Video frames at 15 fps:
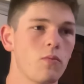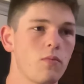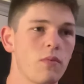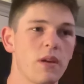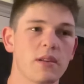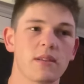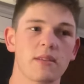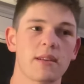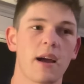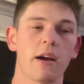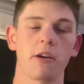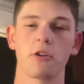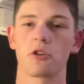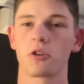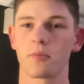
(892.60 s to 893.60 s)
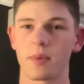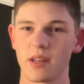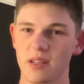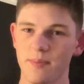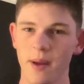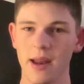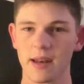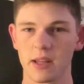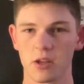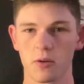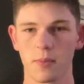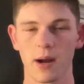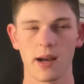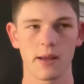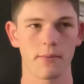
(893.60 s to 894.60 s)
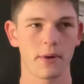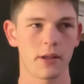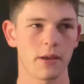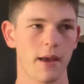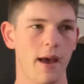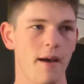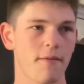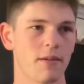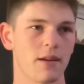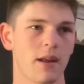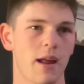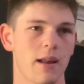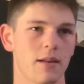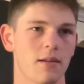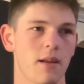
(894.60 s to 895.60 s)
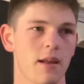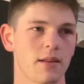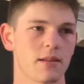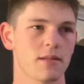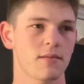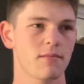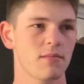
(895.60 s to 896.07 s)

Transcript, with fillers: this is how you should be spending your money when you have it and and